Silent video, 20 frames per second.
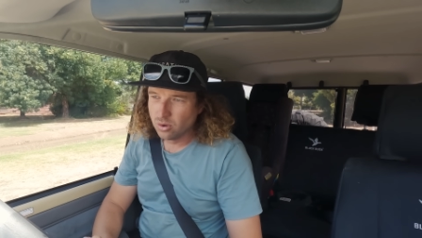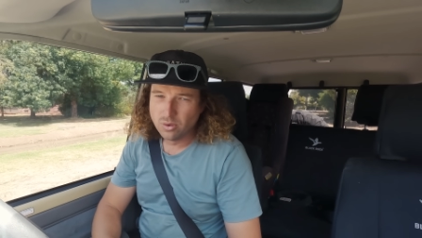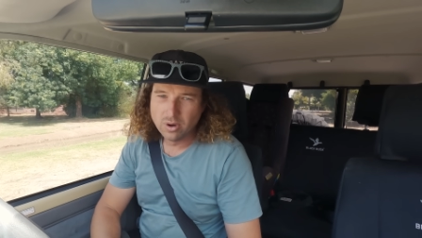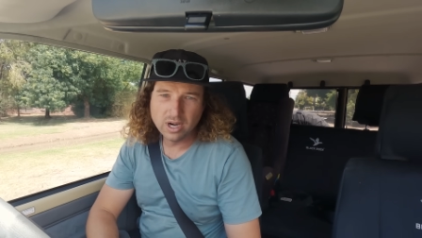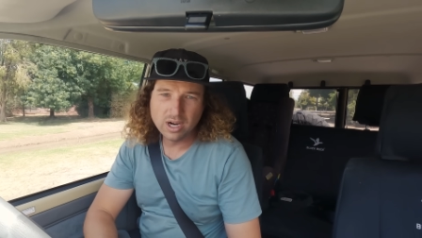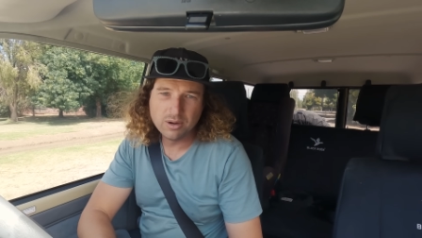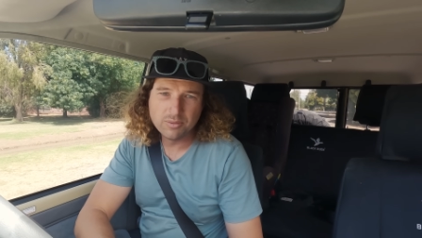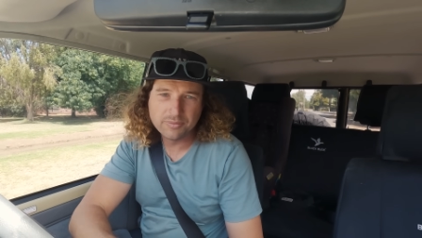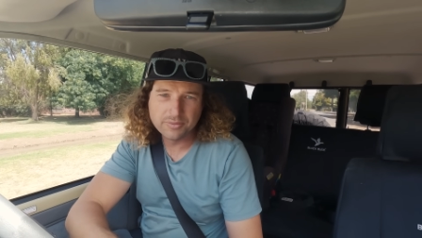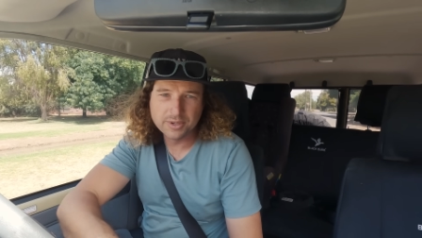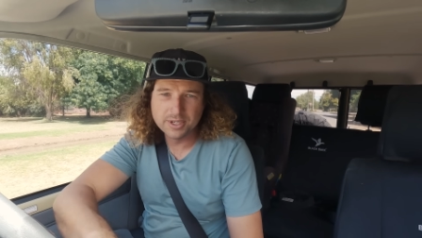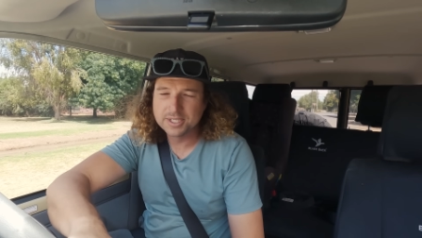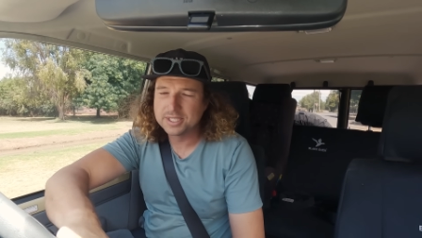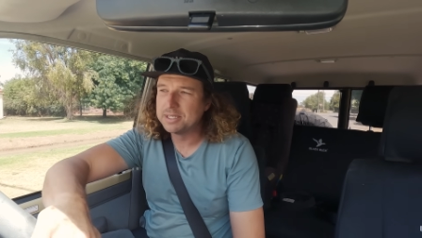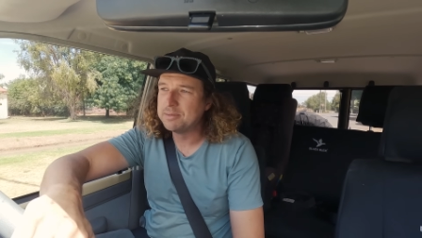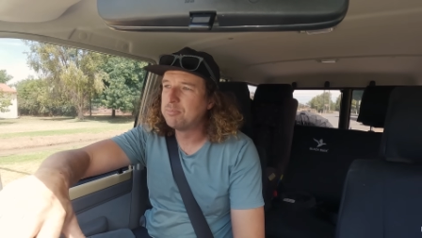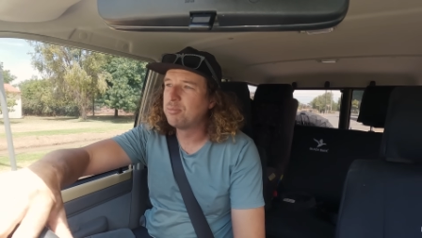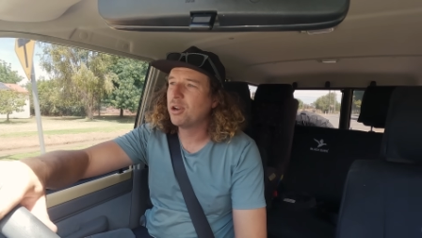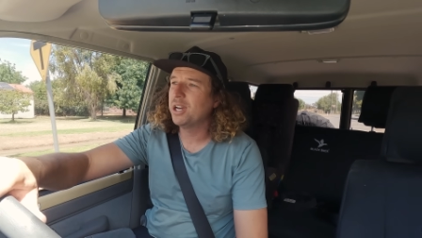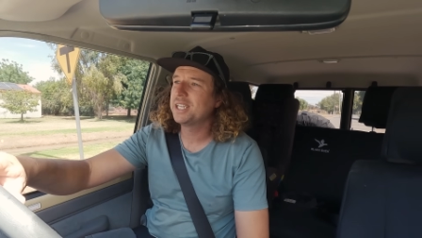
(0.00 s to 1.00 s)
Well,
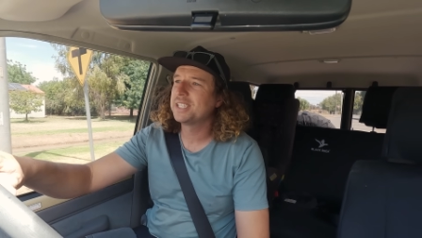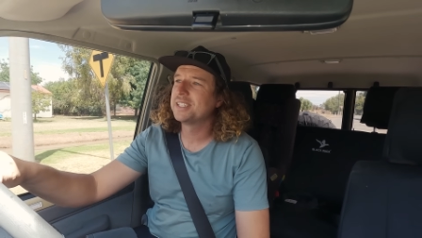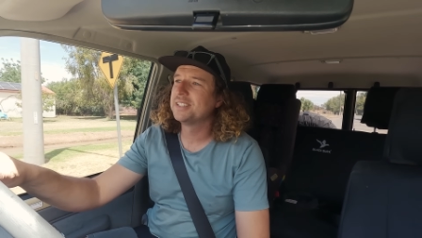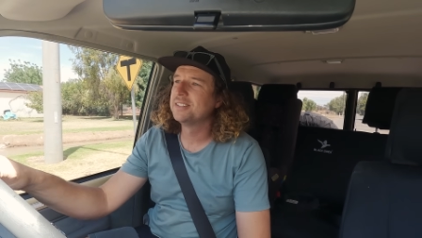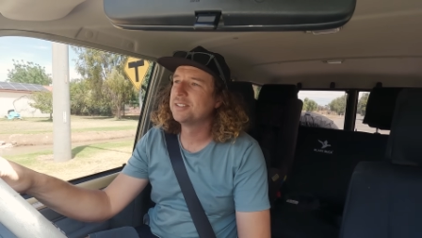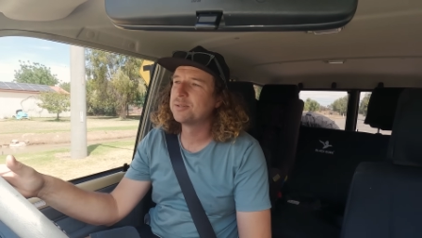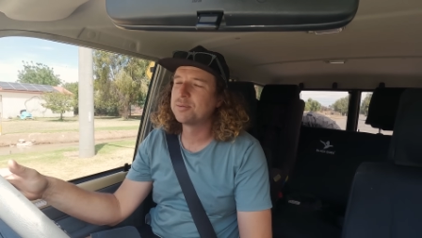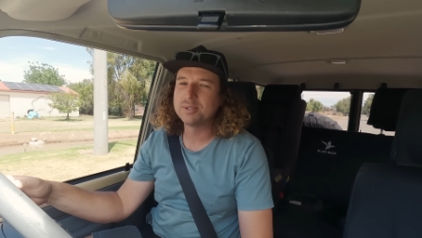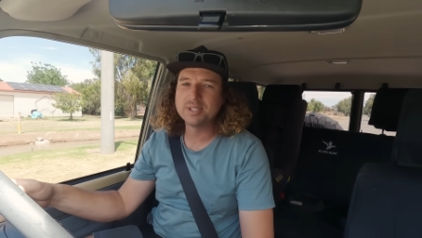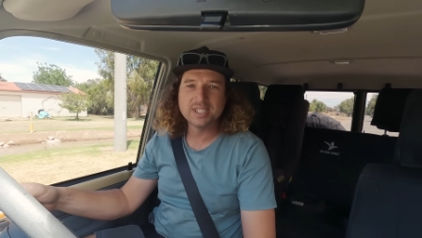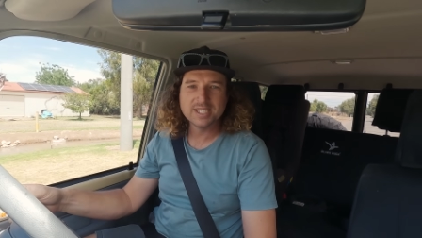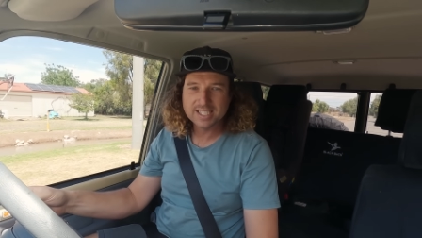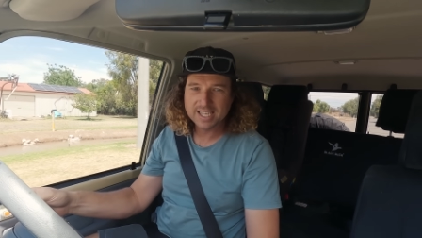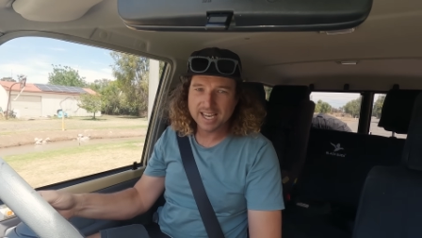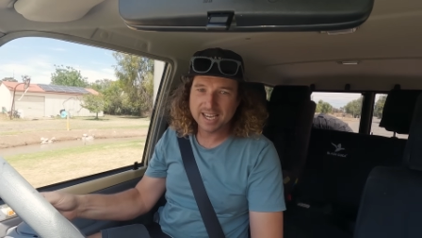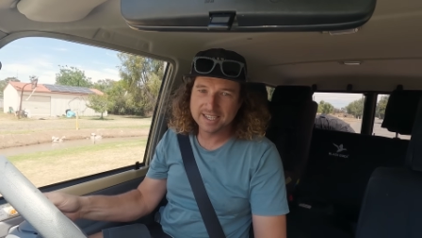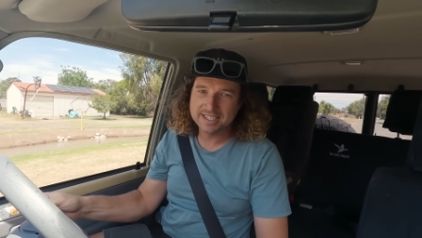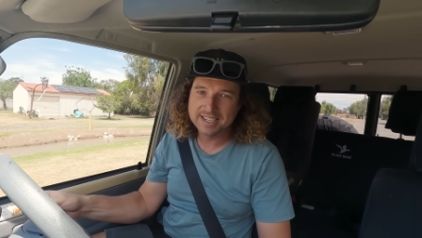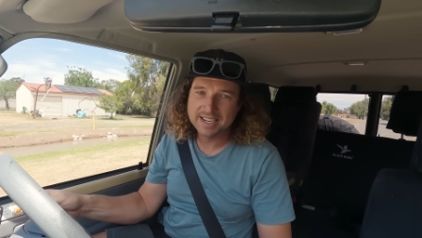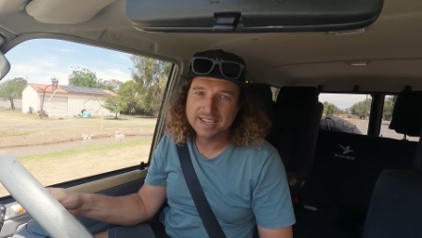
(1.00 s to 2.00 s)
first impressions with the
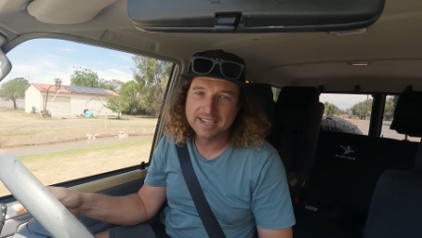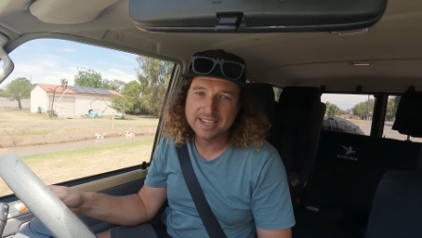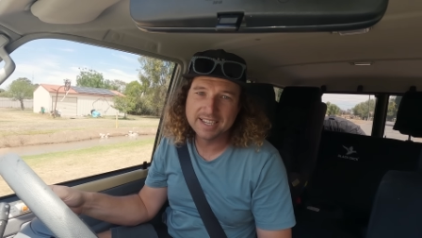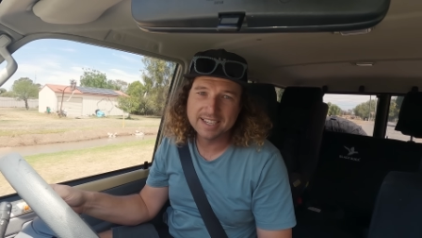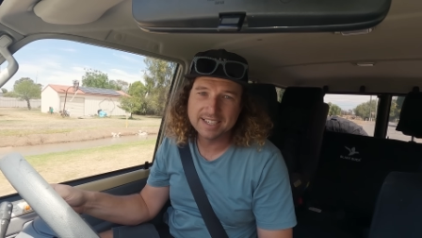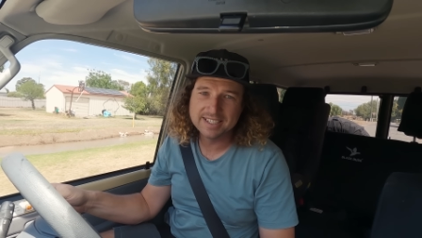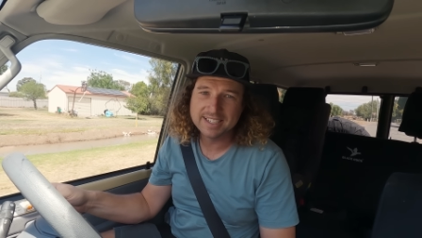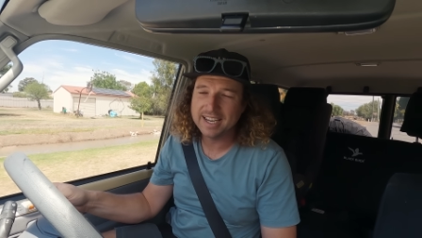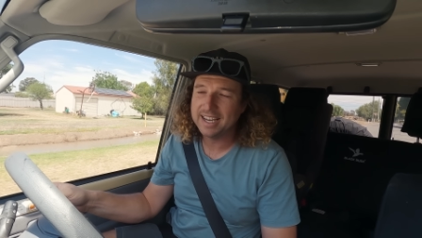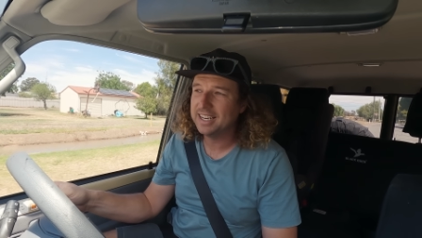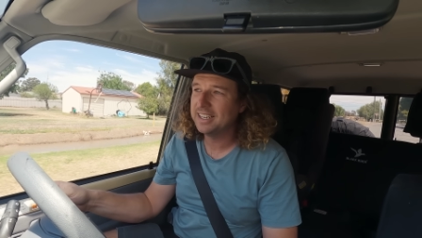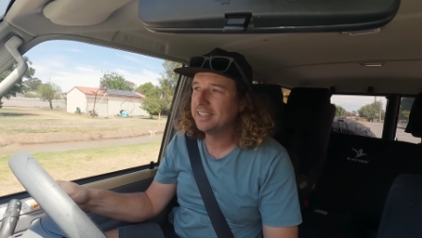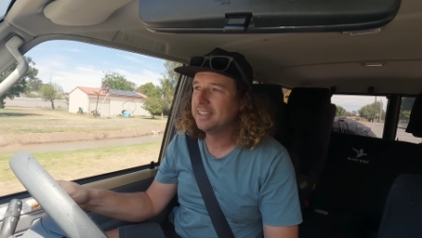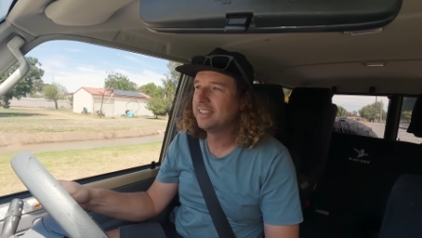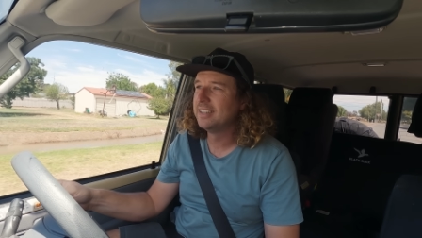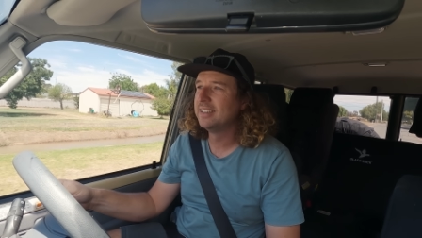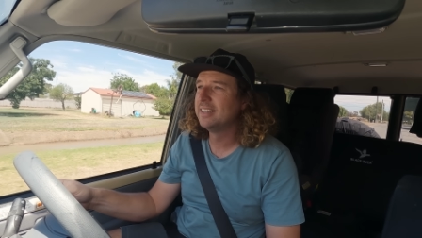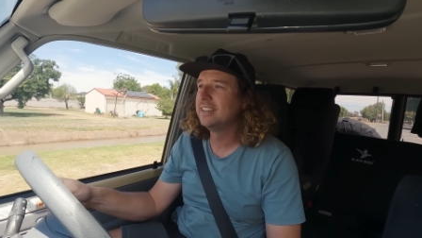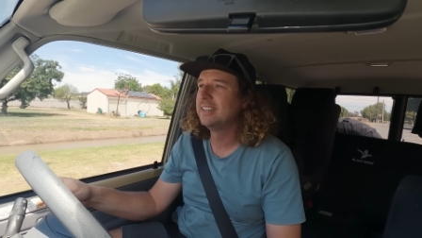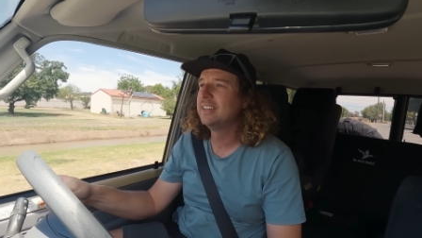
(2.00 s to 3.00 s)
sound deadening
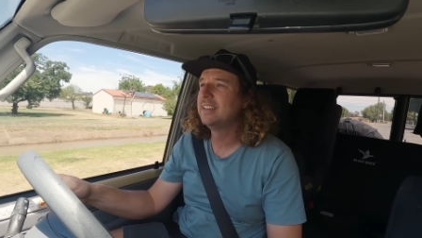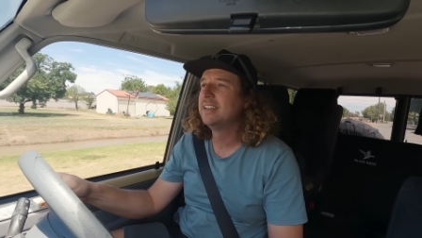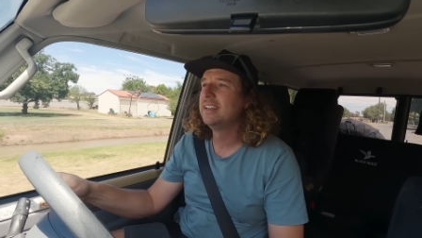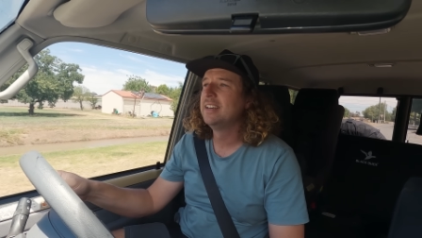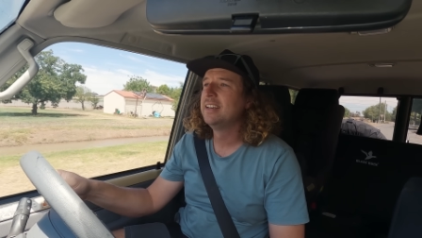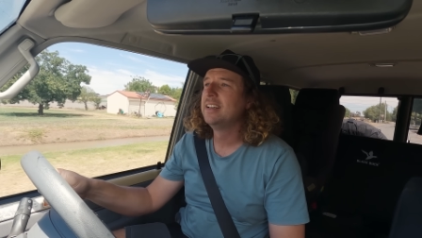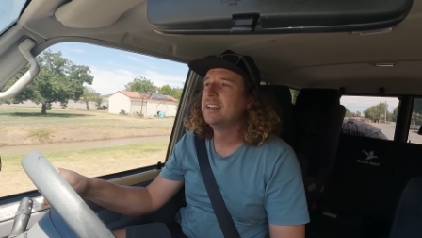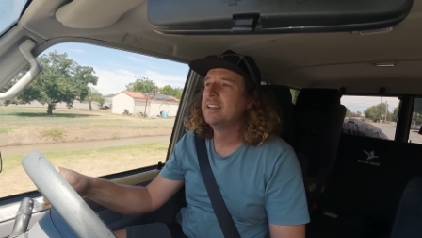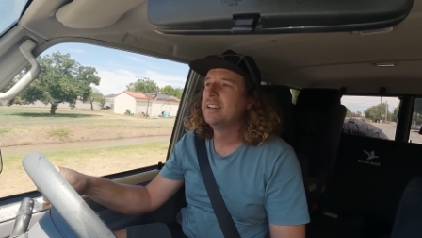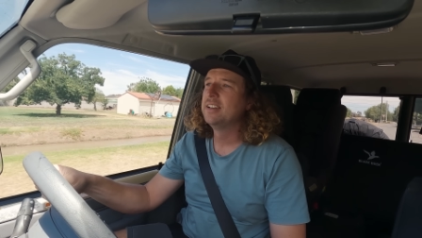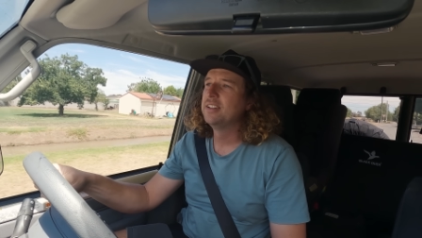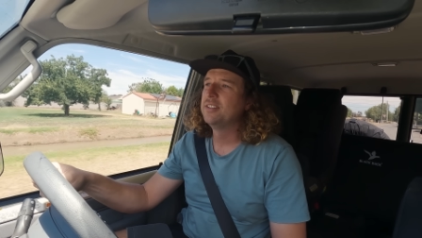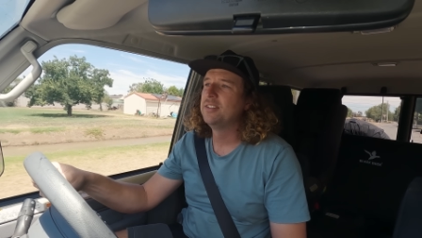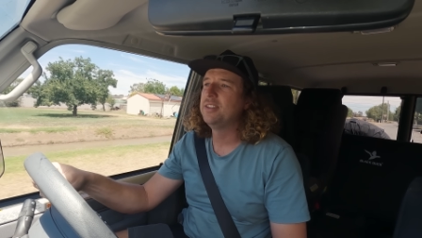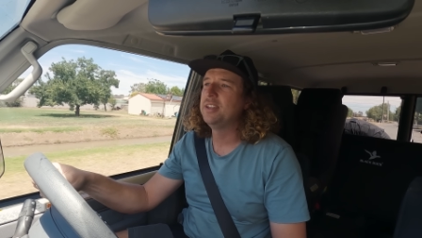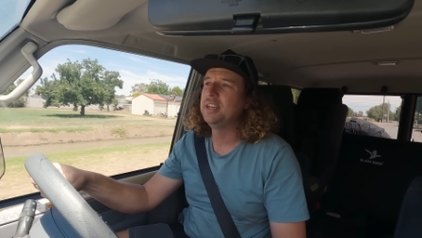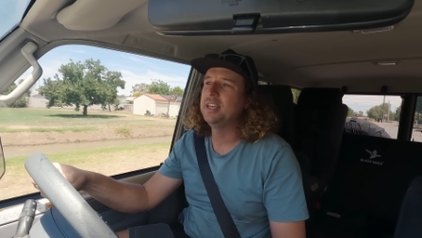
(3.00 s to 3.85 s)
done.